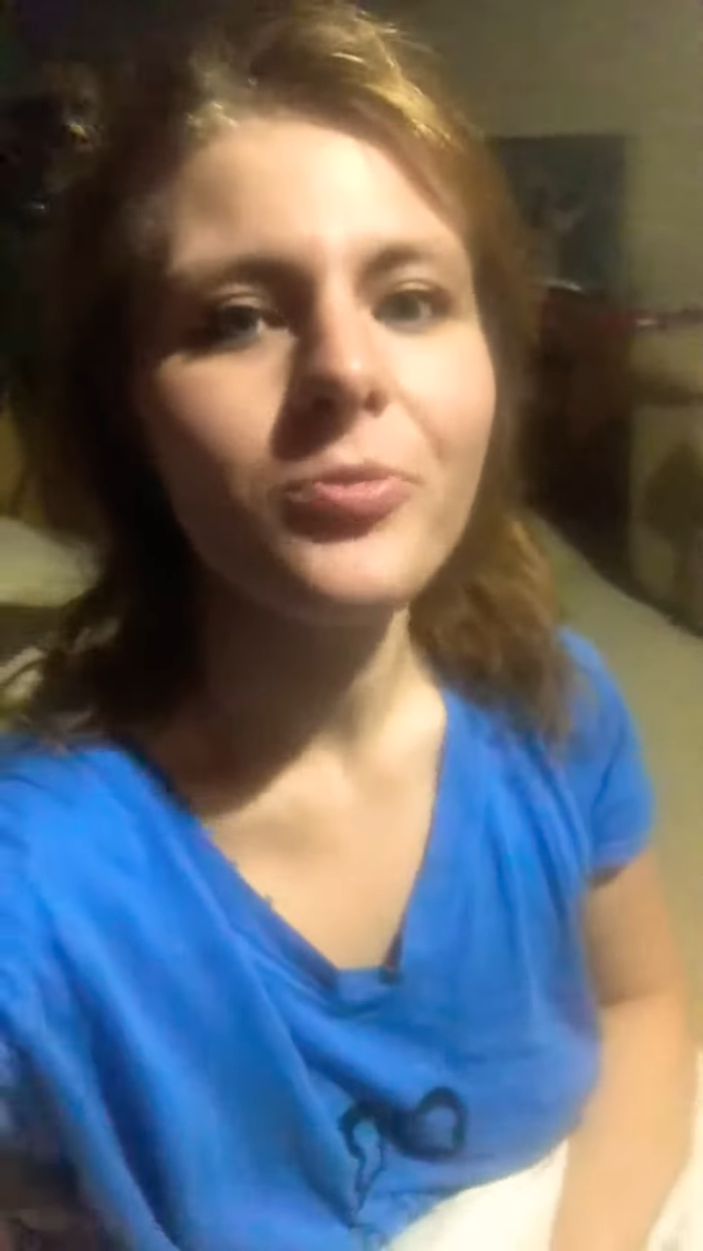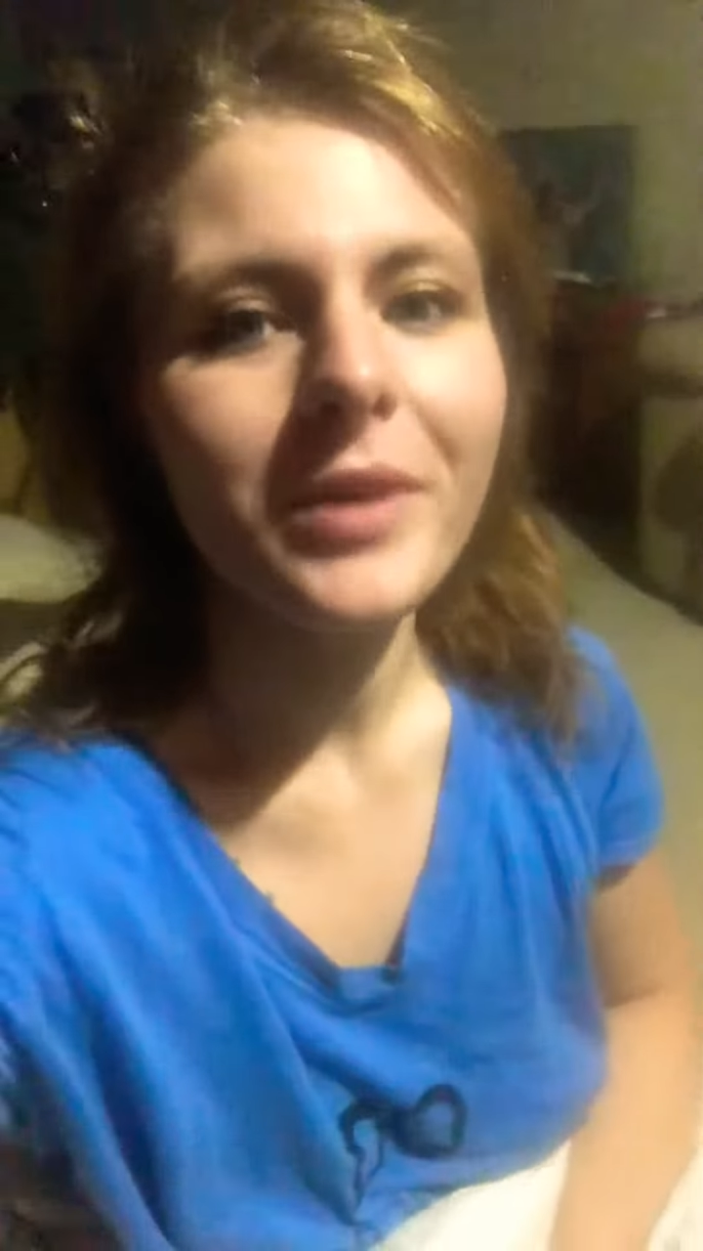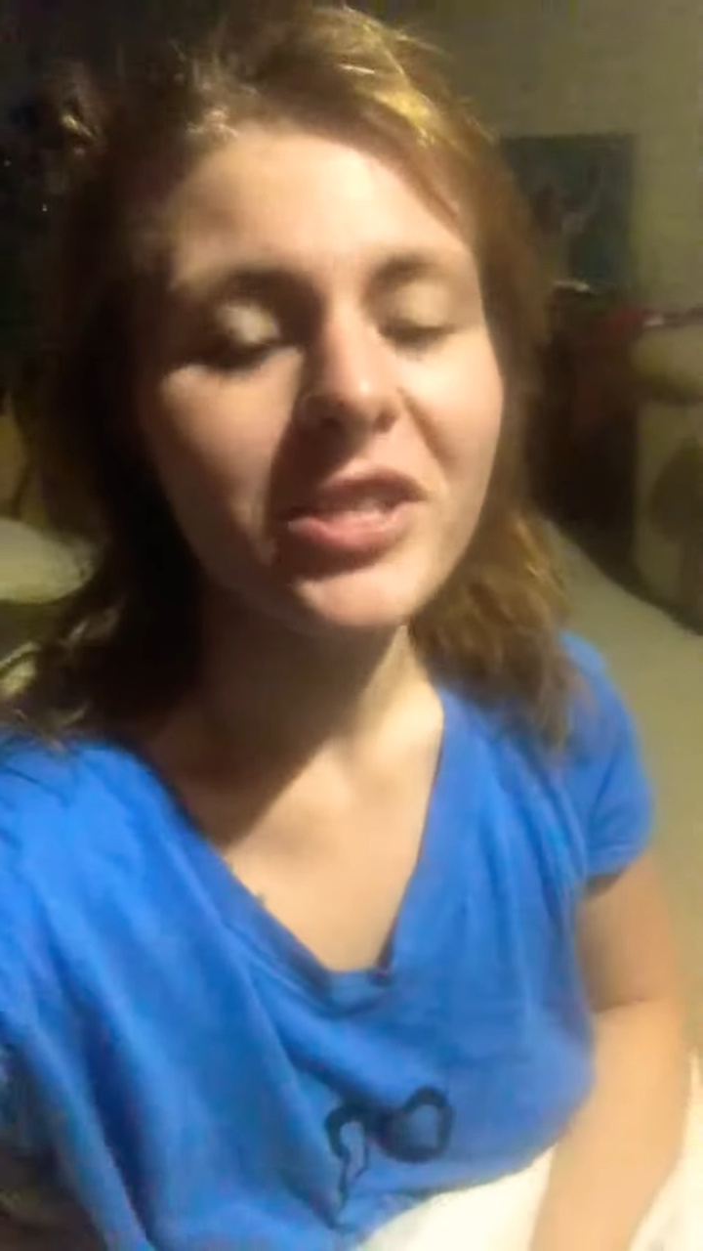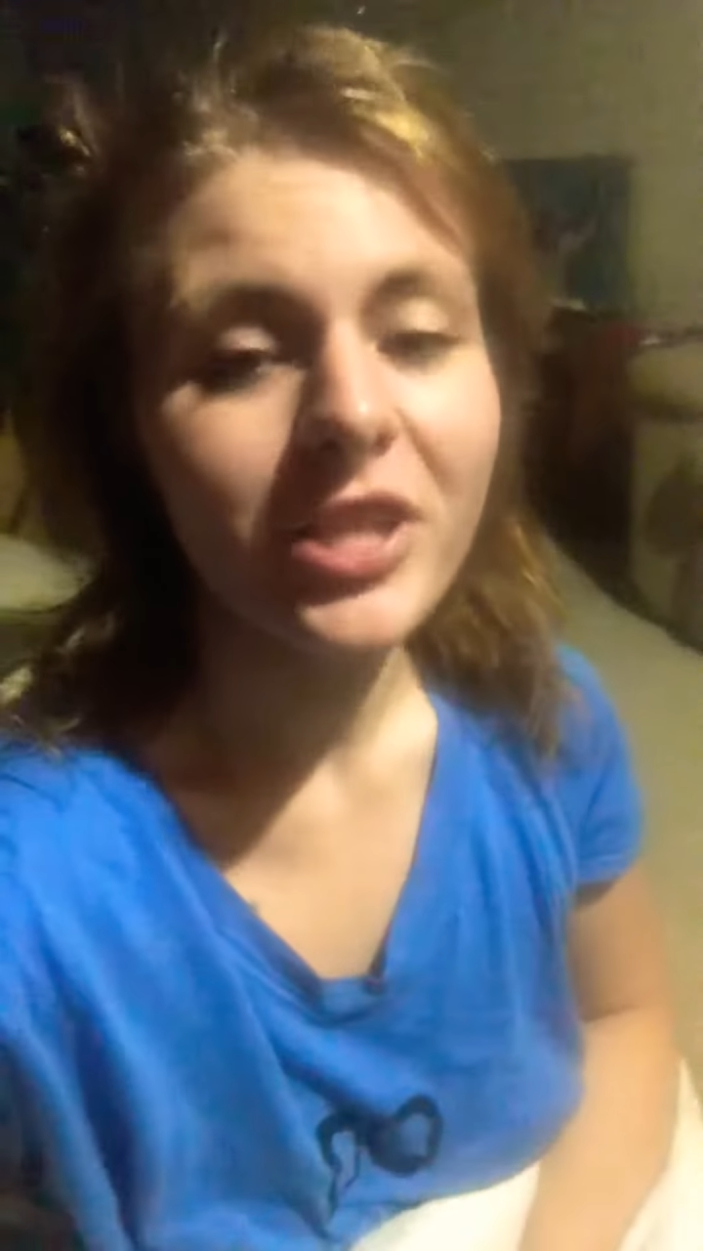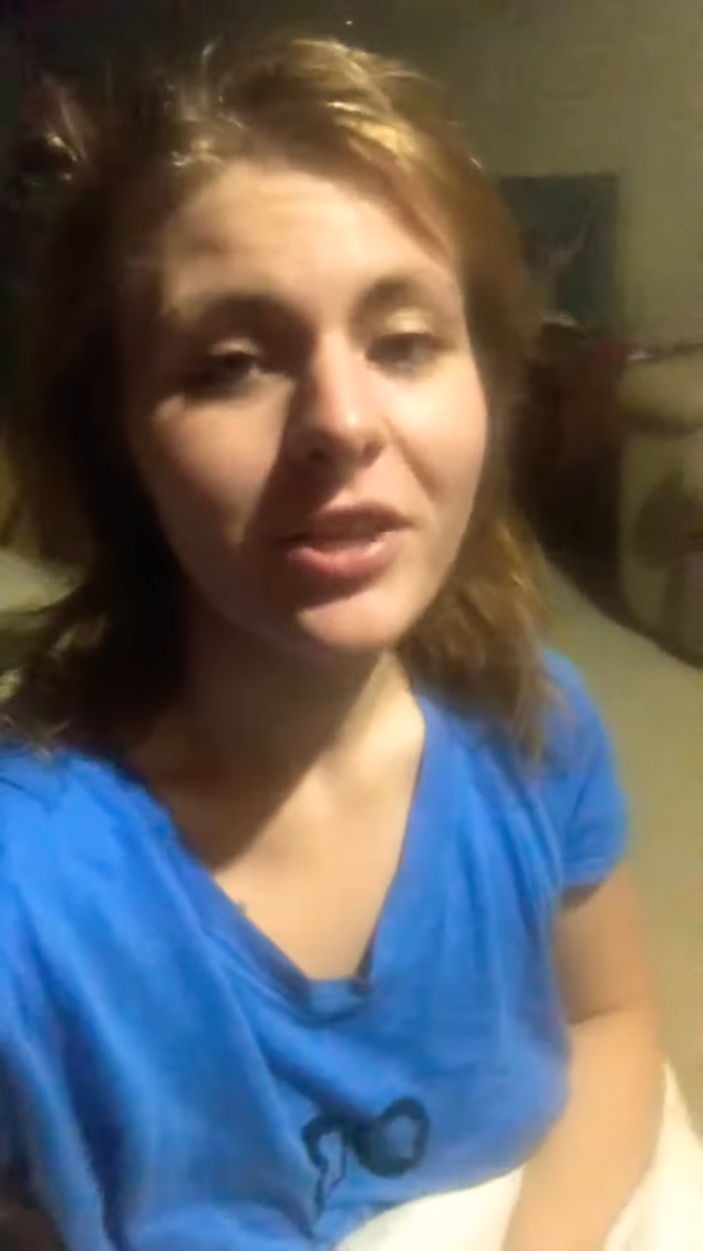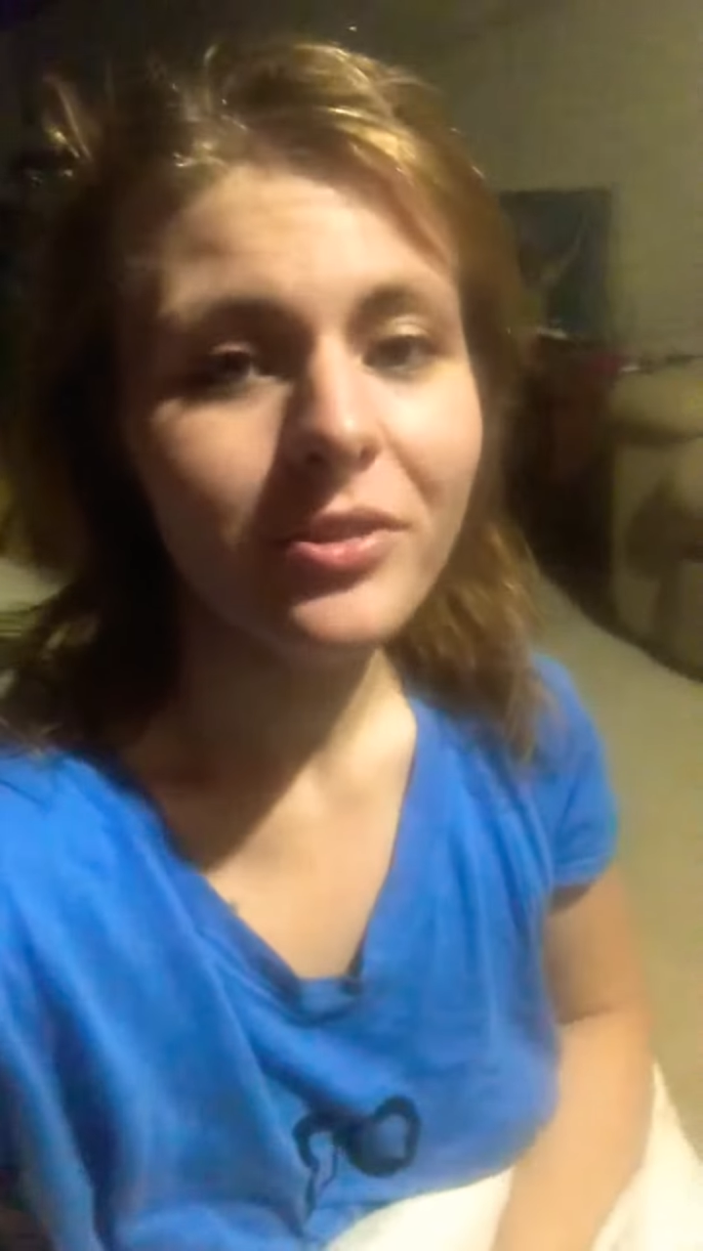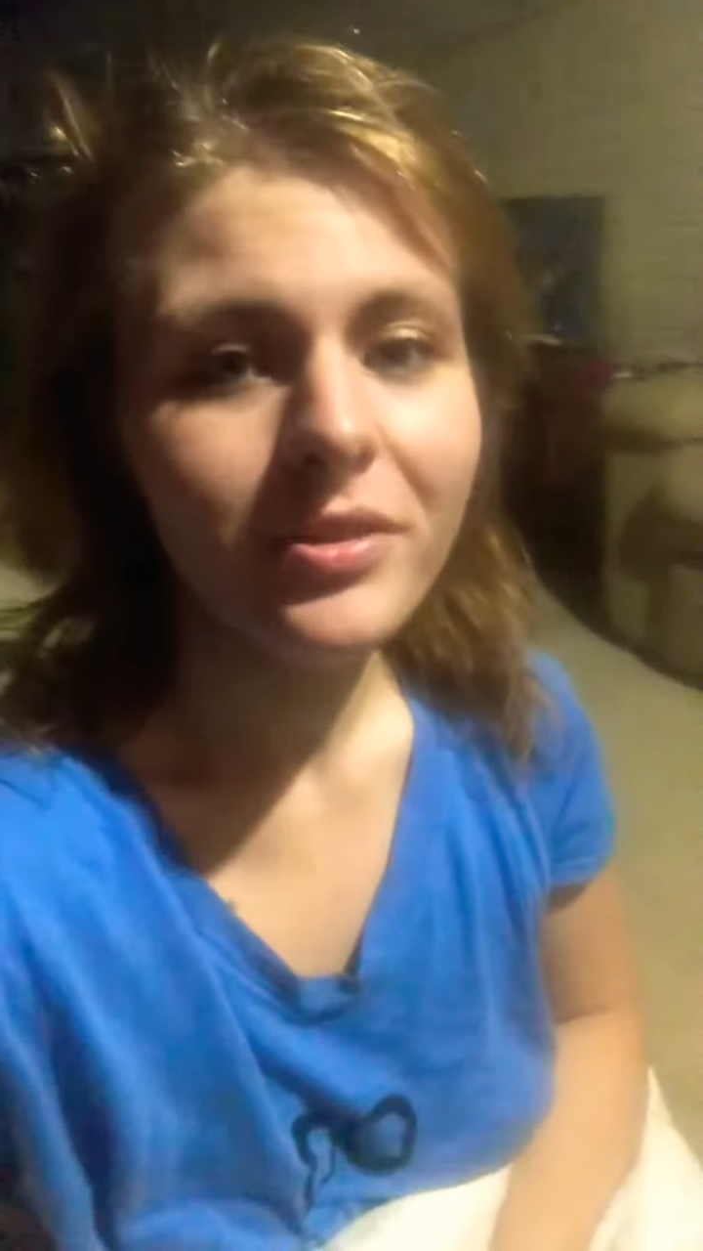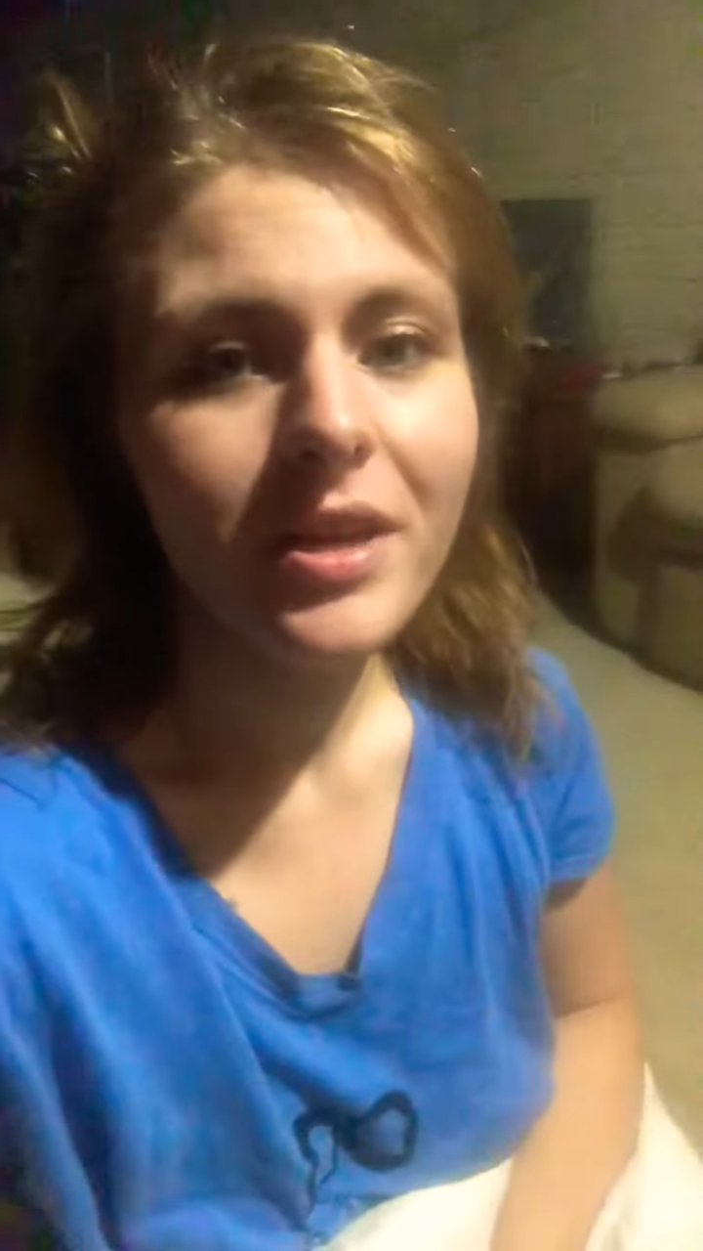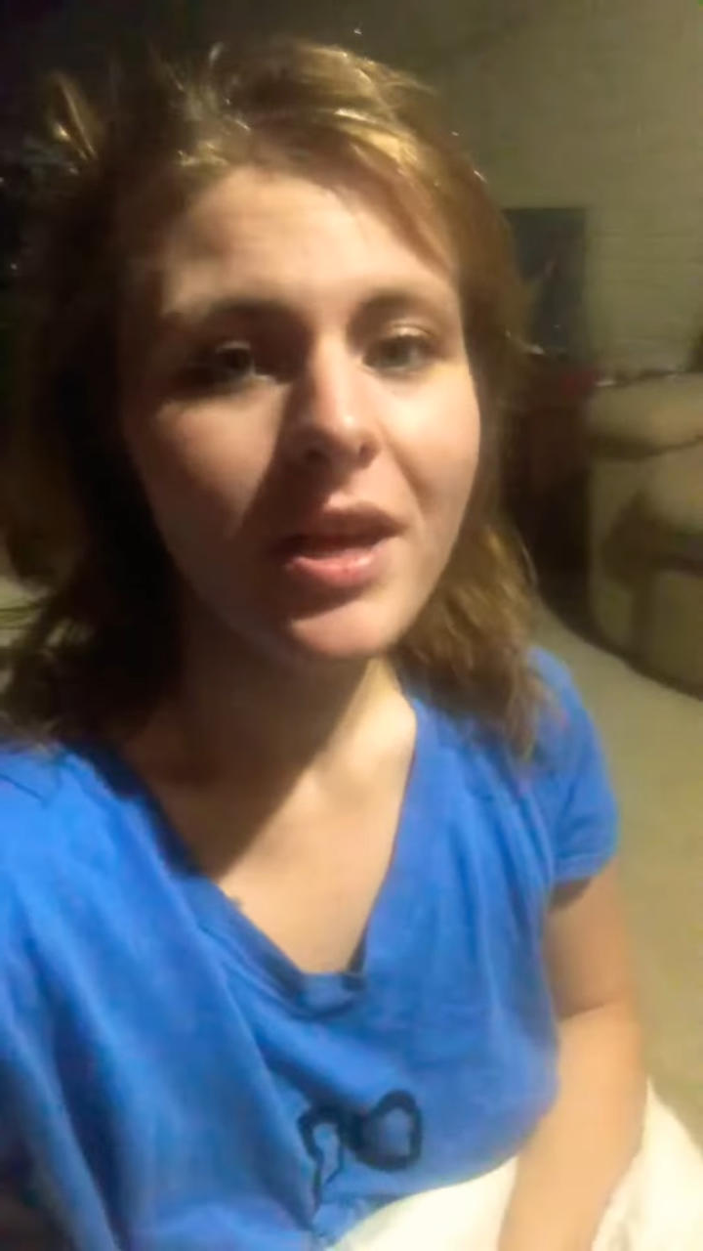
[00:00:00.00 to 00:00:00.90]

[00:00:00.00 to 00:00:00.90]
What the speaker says: my channel.